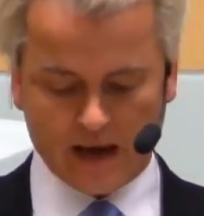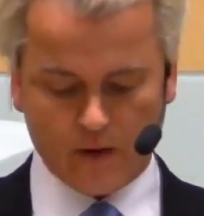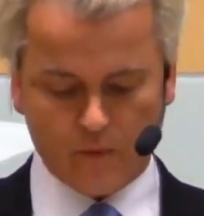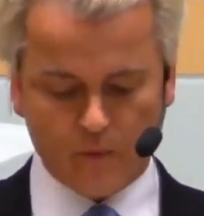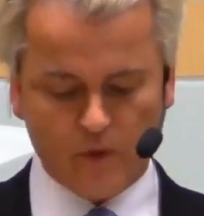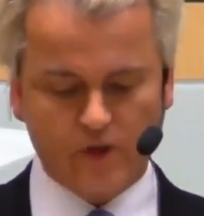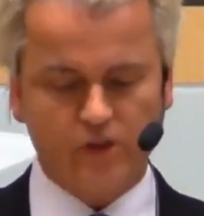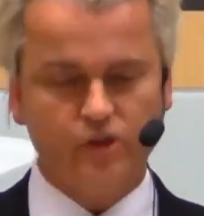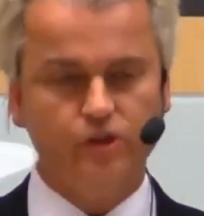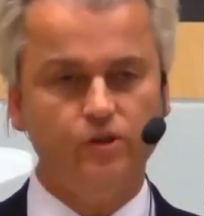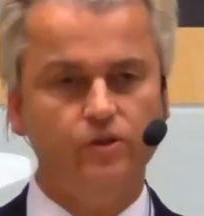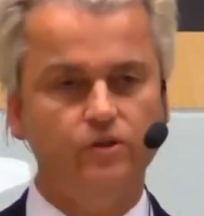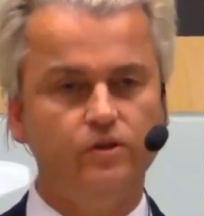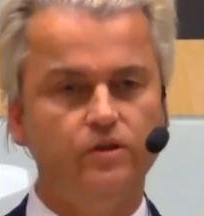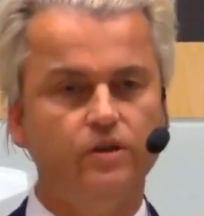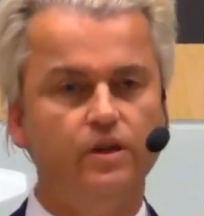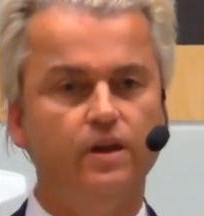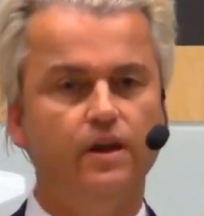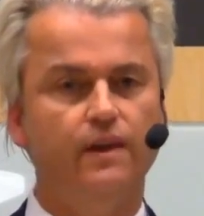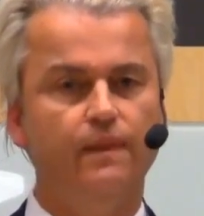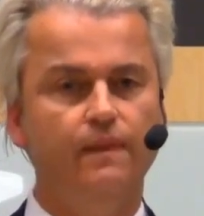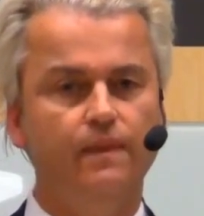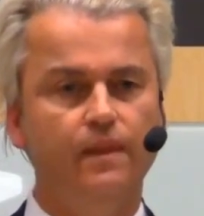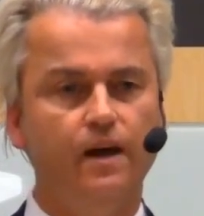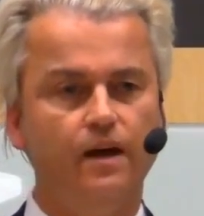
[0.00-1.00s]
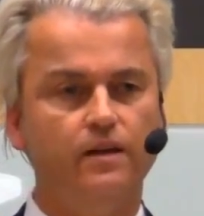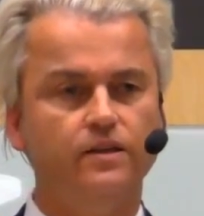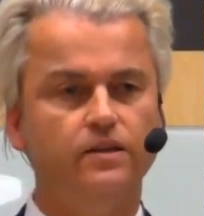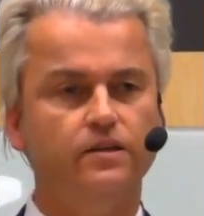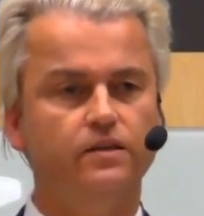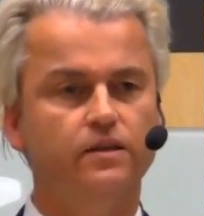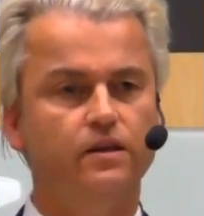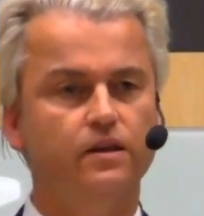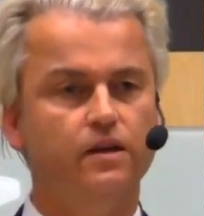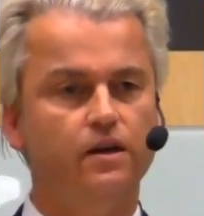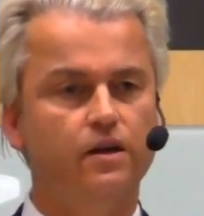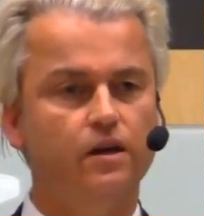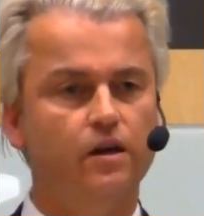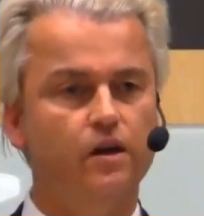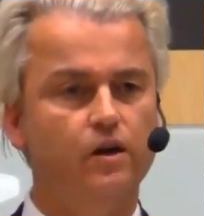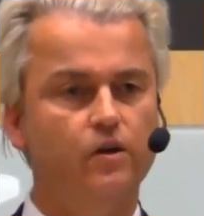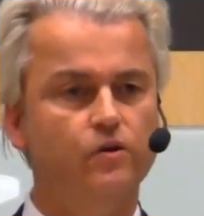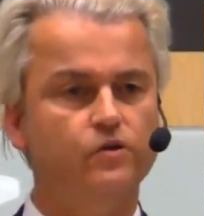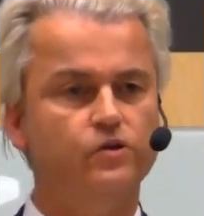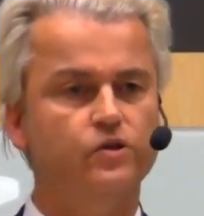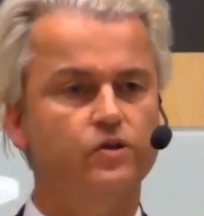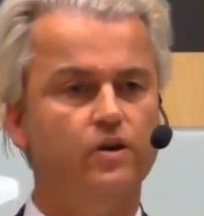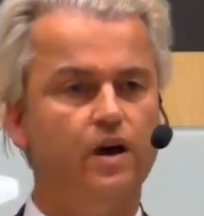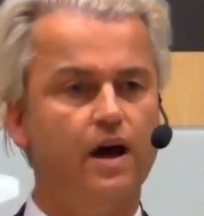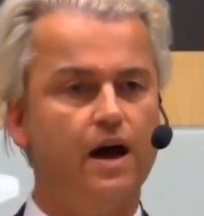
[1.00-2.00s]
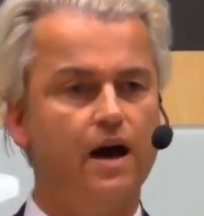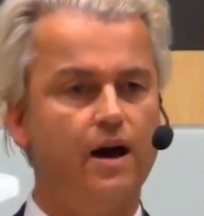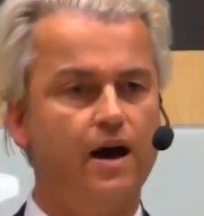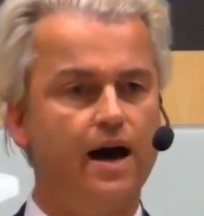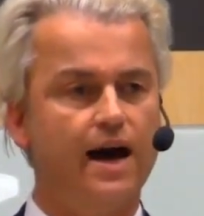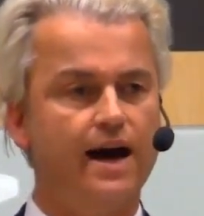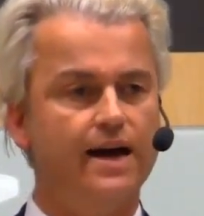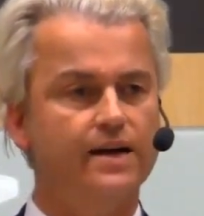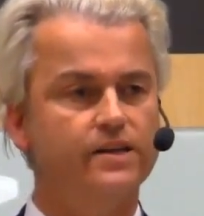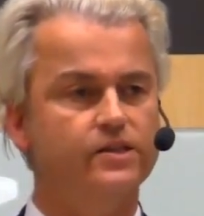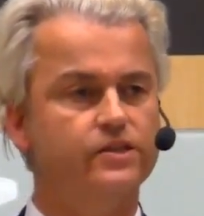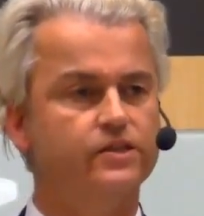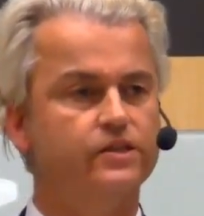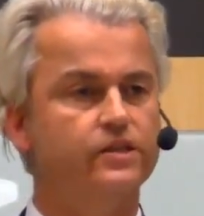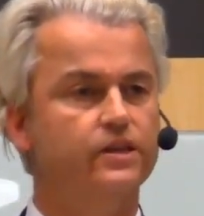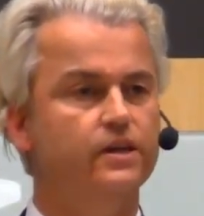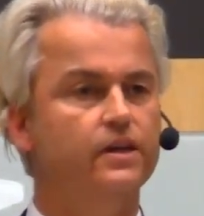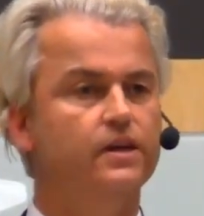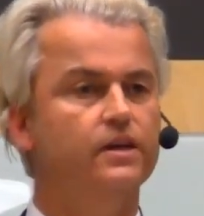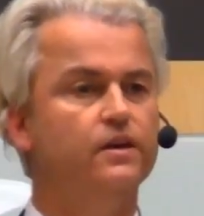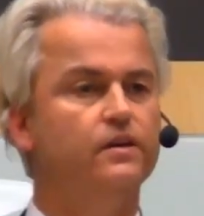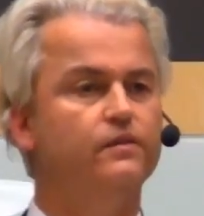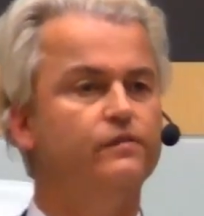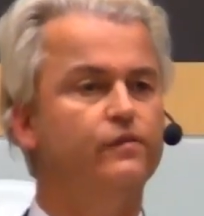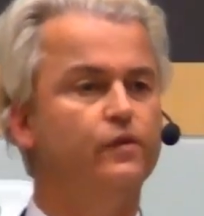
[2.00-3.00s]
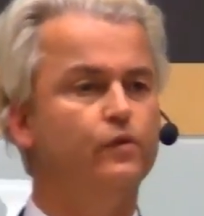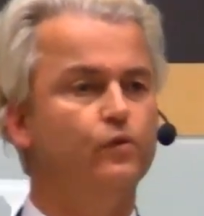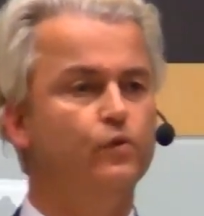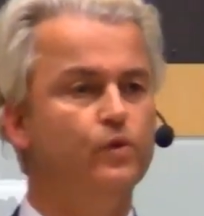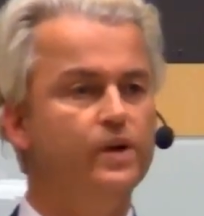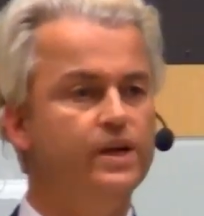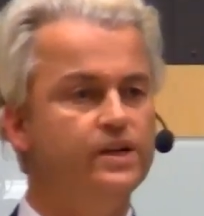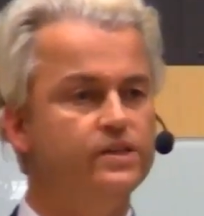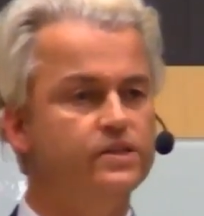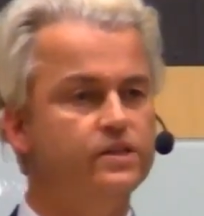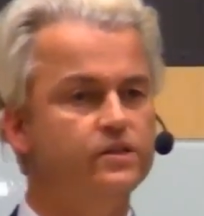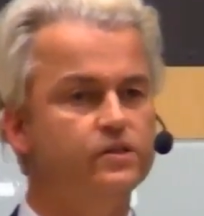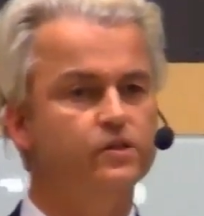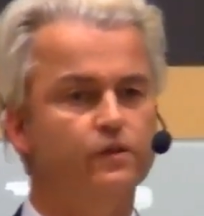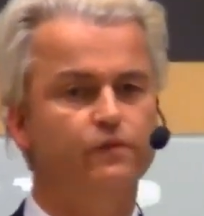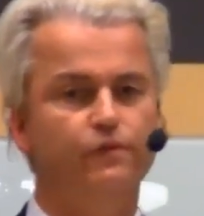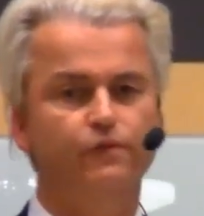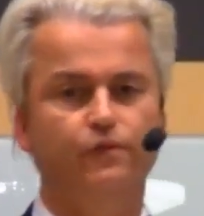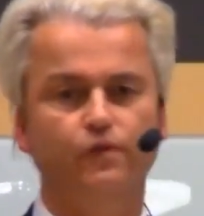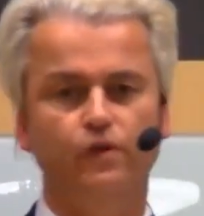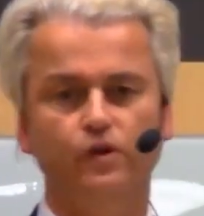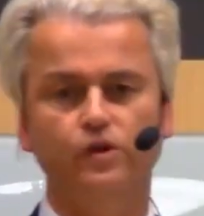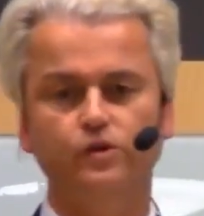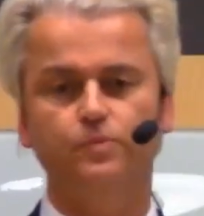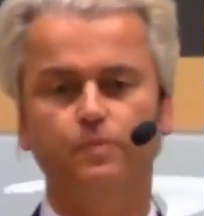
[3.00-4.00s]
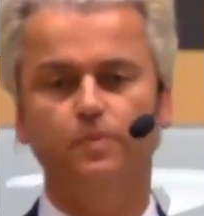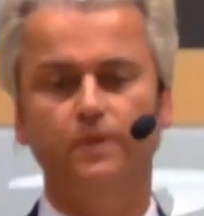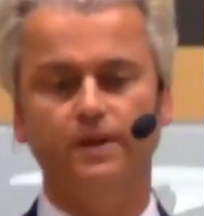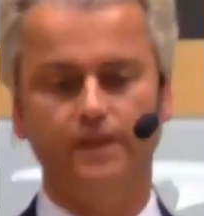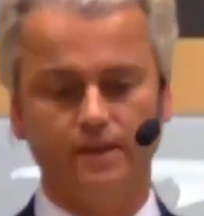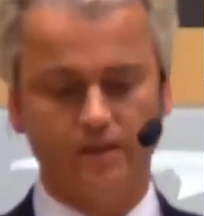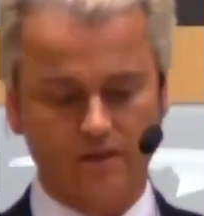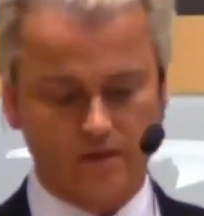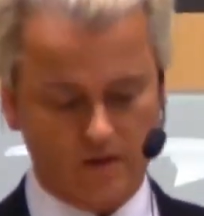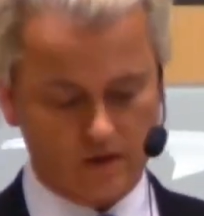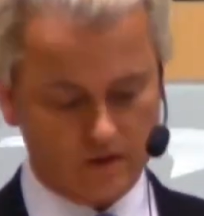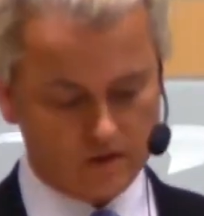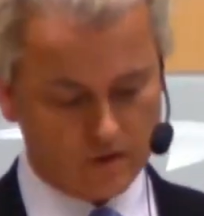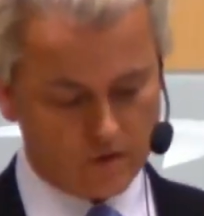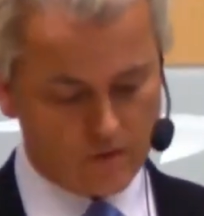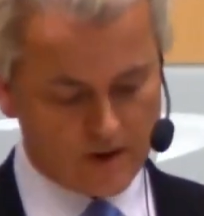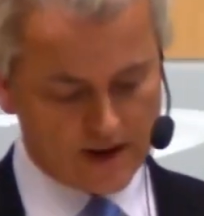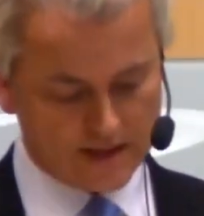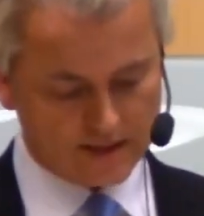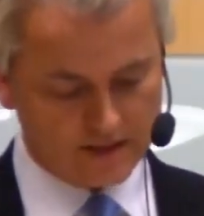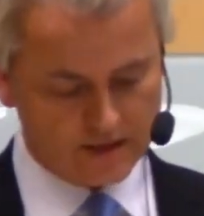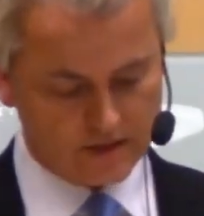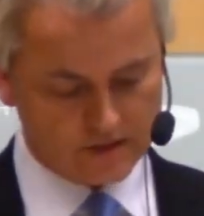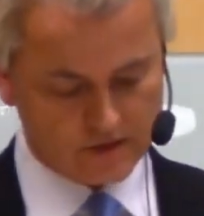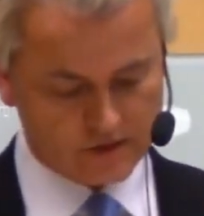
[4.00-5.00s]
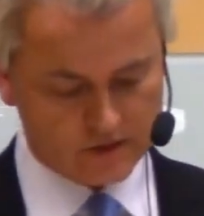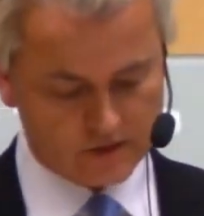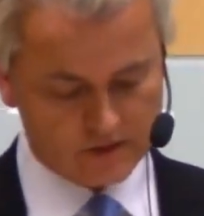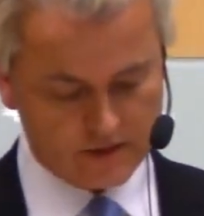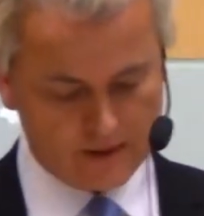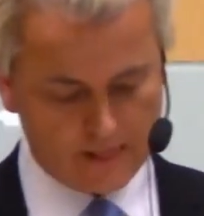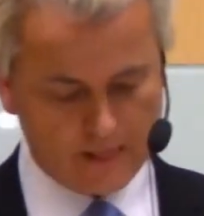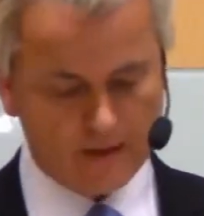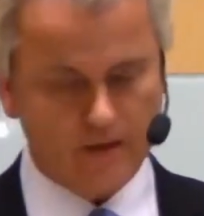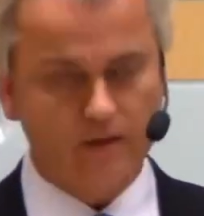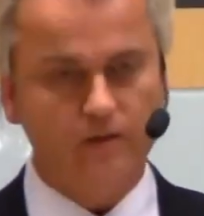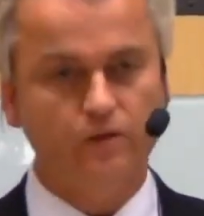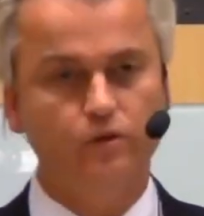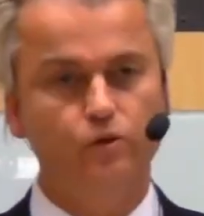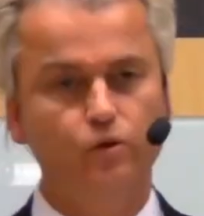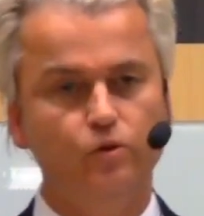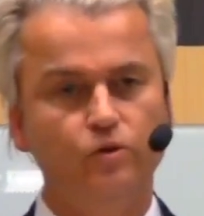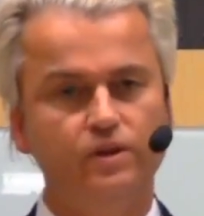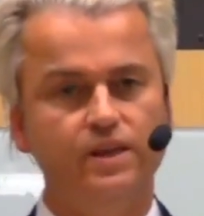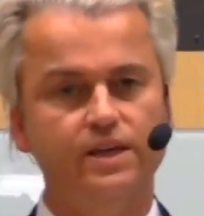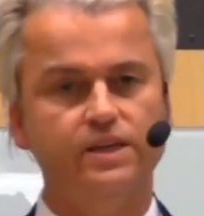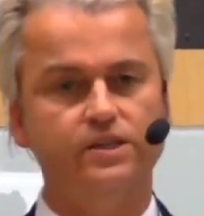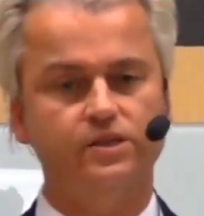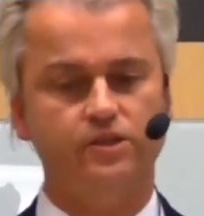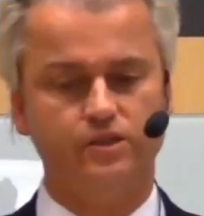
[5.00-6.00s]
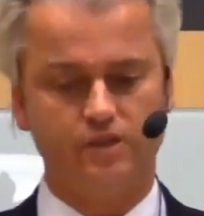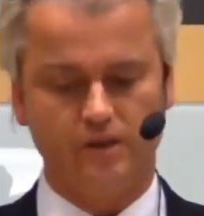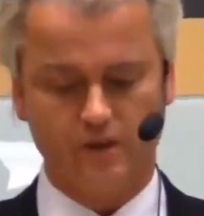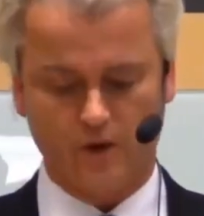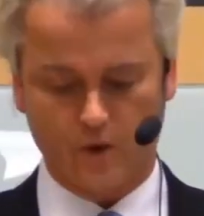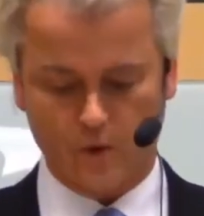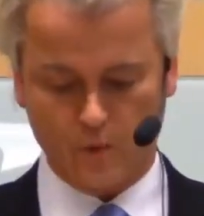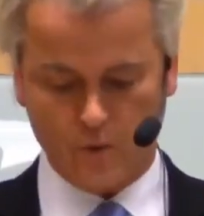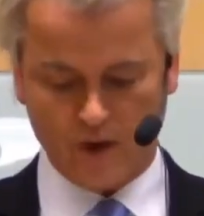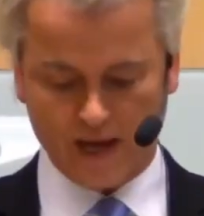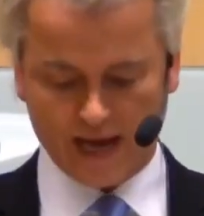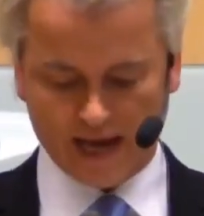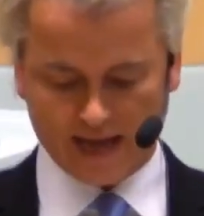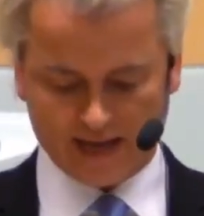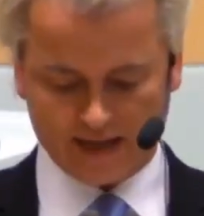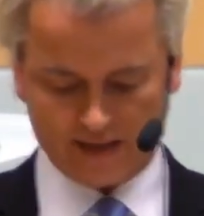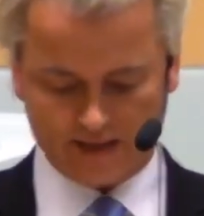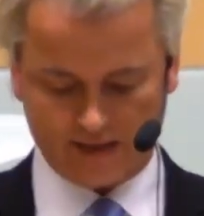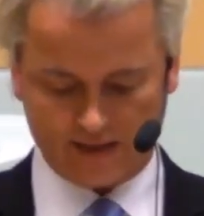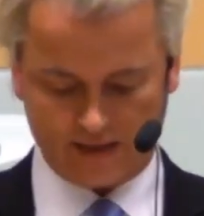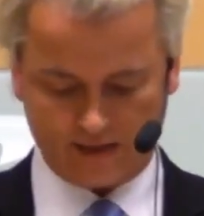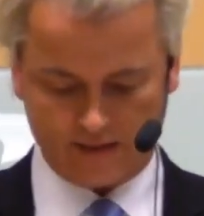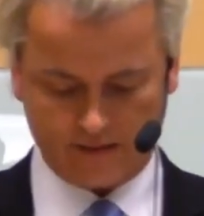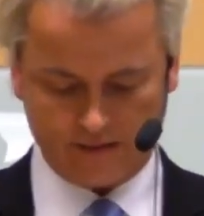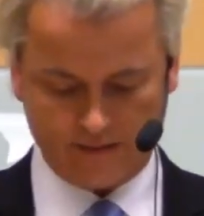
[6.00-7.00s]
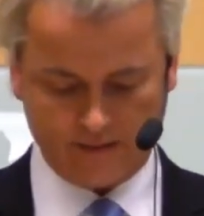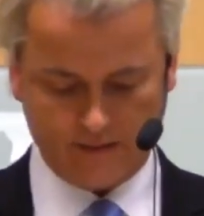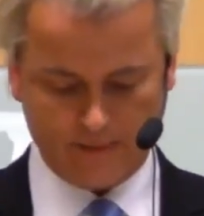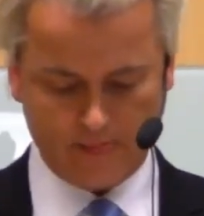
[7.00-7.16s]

And we should not close our eyes for reasons of false political correctness to this reality.